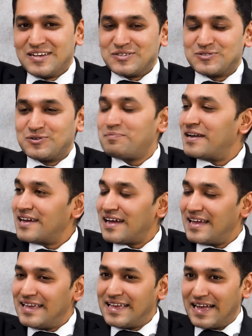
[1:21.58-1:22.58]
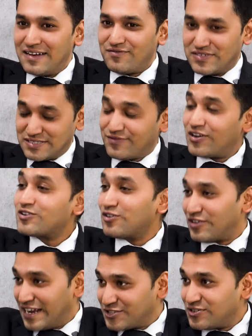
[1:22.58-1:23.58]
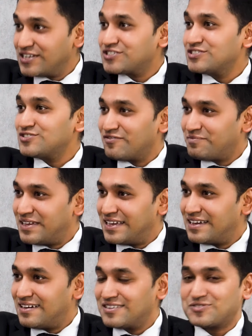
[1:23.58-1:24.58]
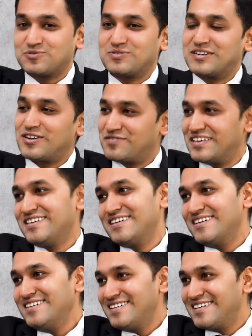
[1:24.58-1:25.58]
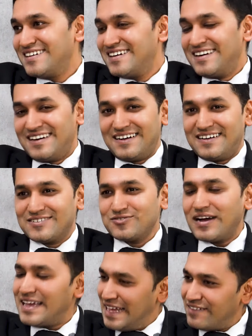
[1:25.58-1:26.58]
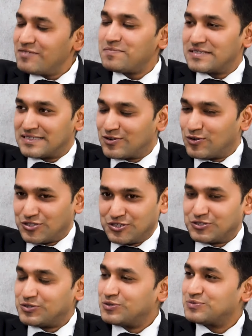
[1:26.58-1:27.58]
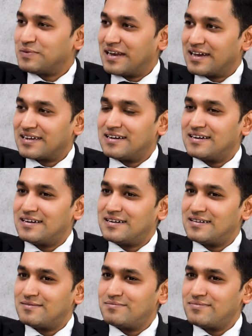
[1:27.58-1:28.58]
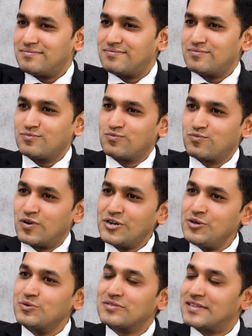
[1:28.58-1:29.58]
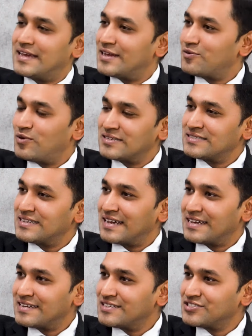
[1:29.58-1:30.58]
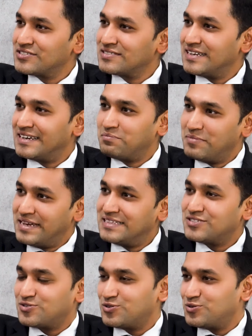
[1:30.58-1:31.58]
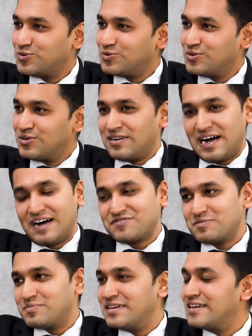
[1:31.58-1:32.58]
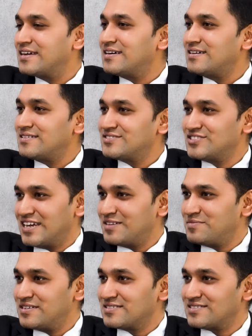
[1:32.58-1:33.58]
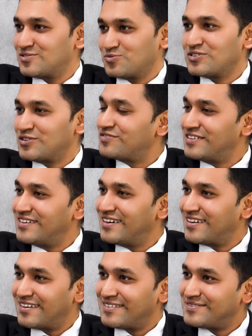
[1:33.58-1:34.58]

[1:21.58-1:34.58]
So Palak, I have, first of all, congratulations of being a student of the year. So I have a personal question to you, Palak. What do you think, what is the recognition it means to you after being GIBS student of the year?